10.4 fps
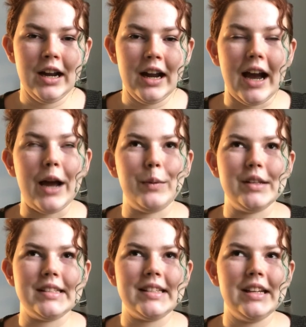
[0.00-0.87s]
I
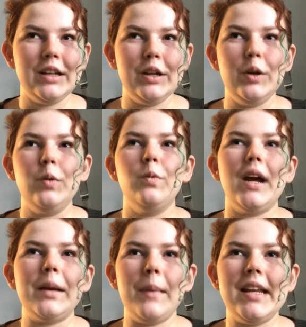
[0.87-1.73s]
was
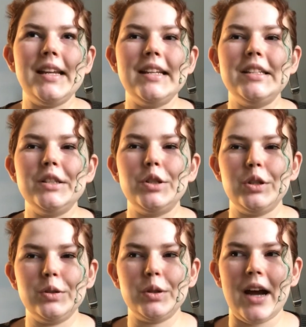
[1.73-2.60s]
recommended
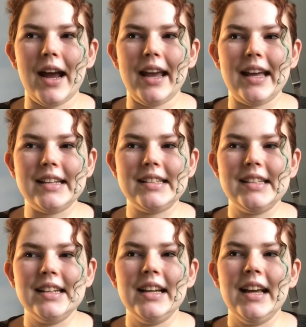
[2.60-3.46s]
to try it,
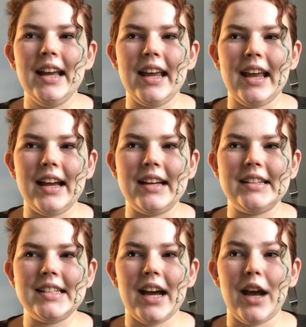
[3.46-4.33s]

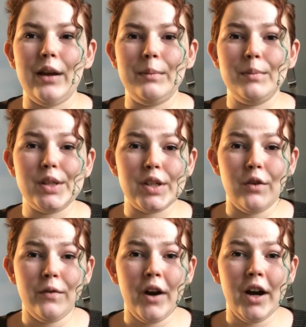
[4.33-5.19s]
and I'm so
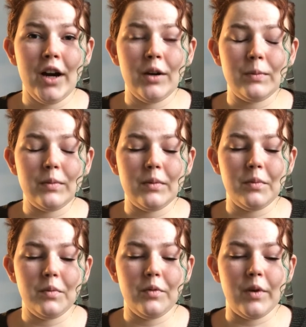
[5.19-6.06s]
far
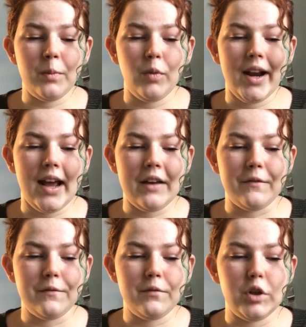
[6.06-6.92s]
from what I've
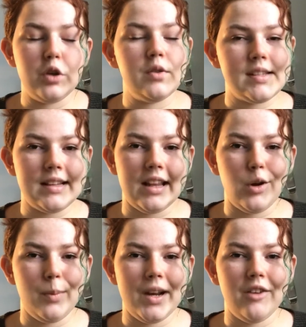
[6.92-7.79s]
used a little
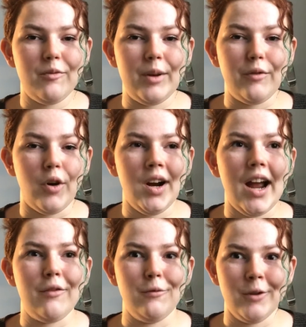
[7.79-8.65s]
bit of before, I
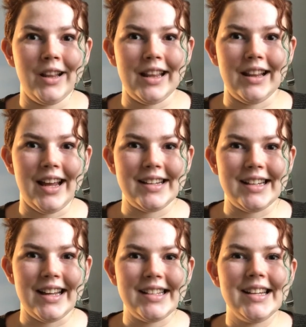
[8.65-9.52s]
really liked
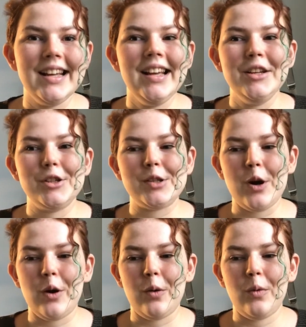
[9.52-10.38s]
it.
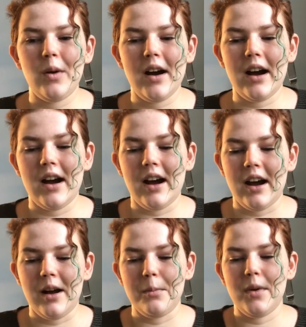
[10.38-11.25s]
So
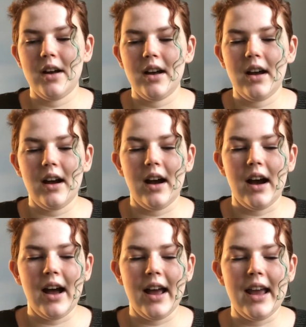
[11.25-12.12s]

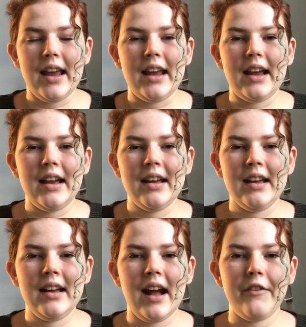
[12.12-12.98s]
I
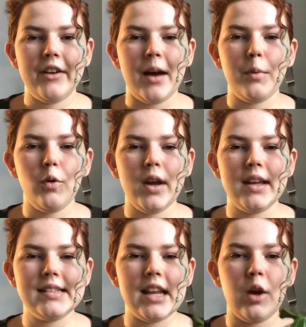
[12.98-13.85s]
have a couple
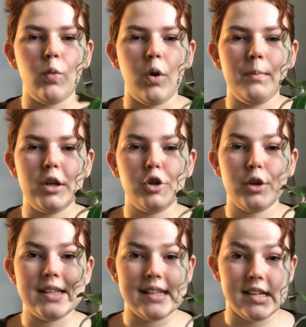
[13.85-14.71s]
Hoyas that I won't be
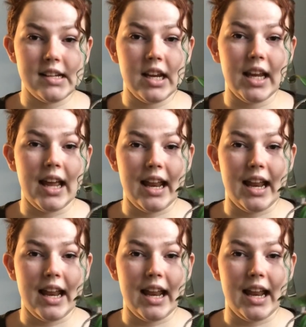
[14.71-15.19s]
transitioning